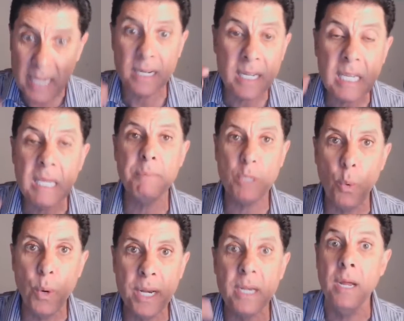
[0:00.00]
so I can
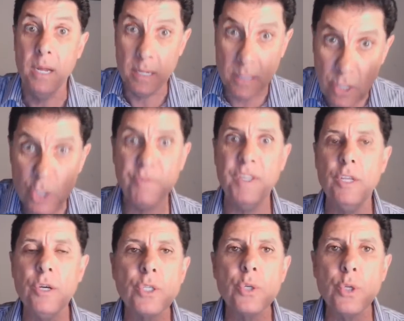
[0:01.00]
keep doing
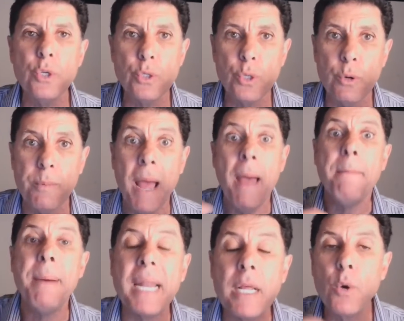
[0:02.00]
these videos on YouTube,
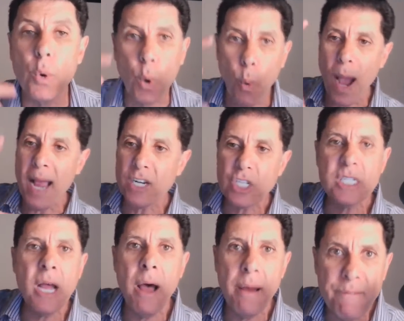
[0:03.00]
but it
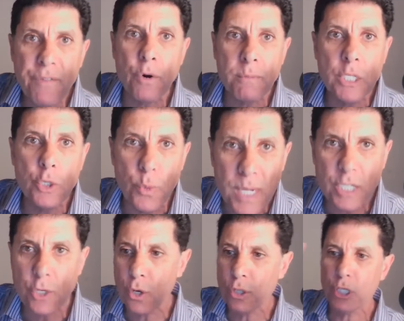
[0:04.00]
requires time for me to
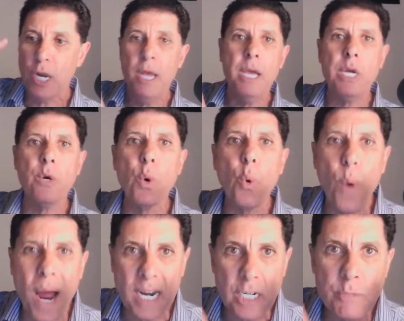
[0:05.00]
research, it
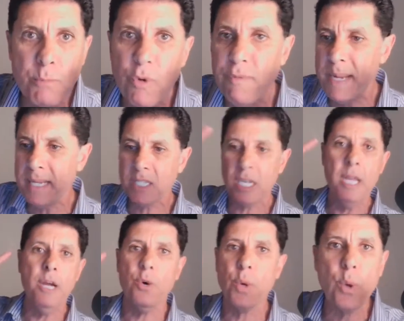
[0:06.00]
requires movements,
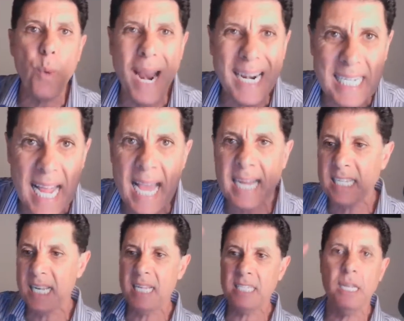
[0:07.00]
it requires
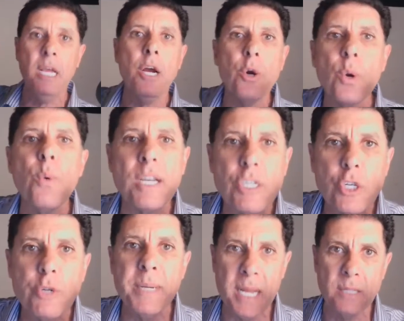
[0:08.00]
access, it requires so
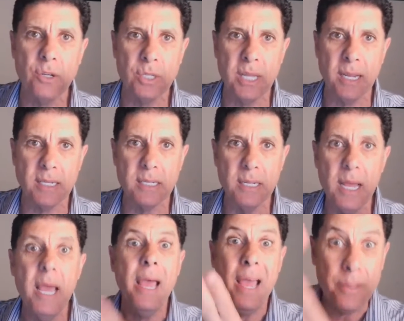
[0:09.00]
many other things.
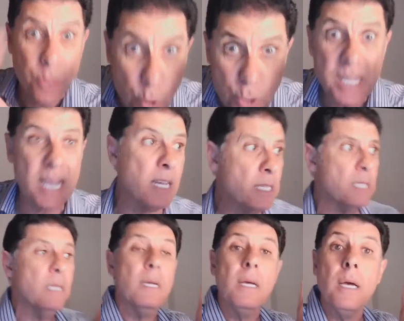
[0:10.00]
And those things
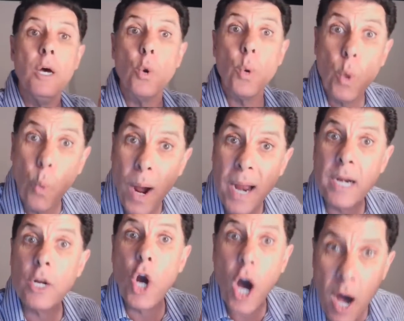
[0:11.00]
require
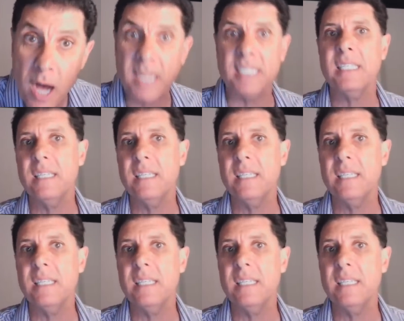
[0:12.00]
cost.